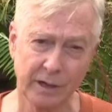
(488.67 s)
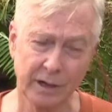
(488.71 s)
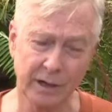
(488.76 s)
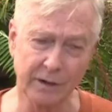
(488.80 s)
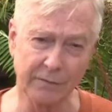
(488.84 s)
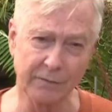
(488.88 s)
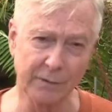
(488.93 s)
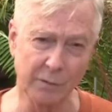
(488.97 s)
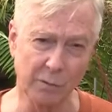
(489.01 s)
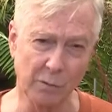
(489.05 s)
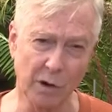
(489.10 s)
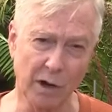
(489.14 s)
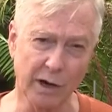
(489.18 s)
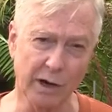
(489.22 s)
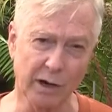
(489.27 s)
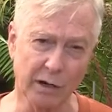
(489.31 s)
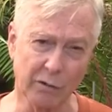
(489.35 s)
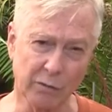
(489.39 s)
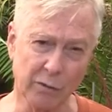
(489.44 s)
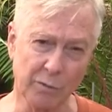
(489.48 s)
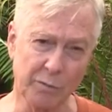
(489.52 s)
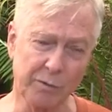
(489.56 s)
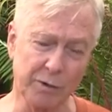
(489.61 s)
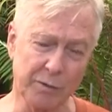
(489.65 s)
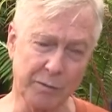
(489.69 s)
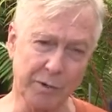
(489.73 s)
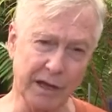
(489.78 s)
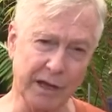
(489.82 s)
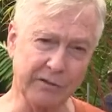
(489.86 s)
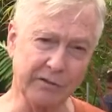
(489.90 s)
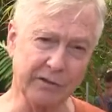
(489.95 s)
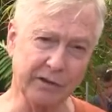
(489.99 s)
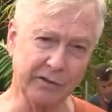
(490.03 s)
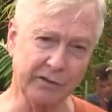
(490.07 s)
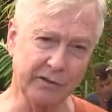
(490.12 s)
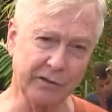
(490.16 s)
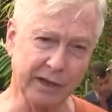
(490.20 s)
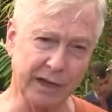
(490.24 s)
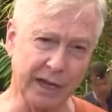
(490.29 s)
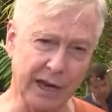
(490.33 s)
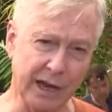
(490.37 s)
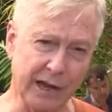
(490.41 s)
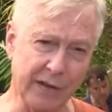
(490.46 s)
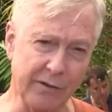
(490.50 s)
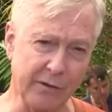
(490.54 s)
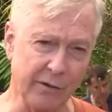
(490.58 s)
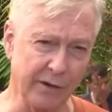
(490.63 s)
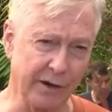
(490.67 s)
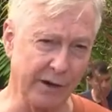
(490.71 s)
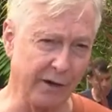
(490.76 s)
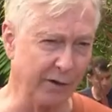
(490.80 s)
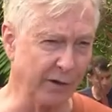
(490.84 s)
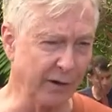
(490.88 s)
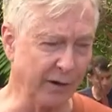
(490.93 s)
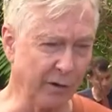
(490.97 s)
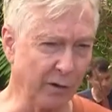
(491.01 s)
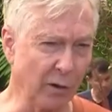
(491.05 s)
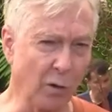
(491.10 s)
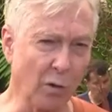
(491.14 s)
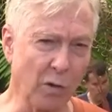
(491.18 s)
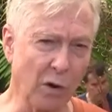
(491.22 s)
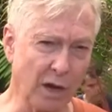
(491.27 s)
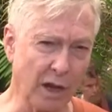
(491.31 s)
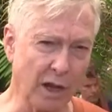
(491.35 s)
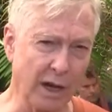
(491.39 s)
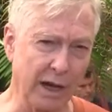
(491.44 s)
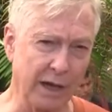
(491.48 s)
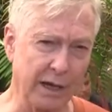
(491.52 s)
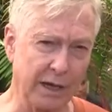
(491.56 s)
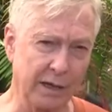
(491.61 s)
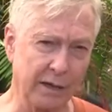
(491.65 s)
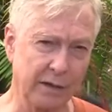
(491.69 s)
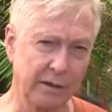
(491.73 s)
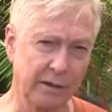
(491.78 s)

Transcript: If you want to group your mesics together and they're in lower light,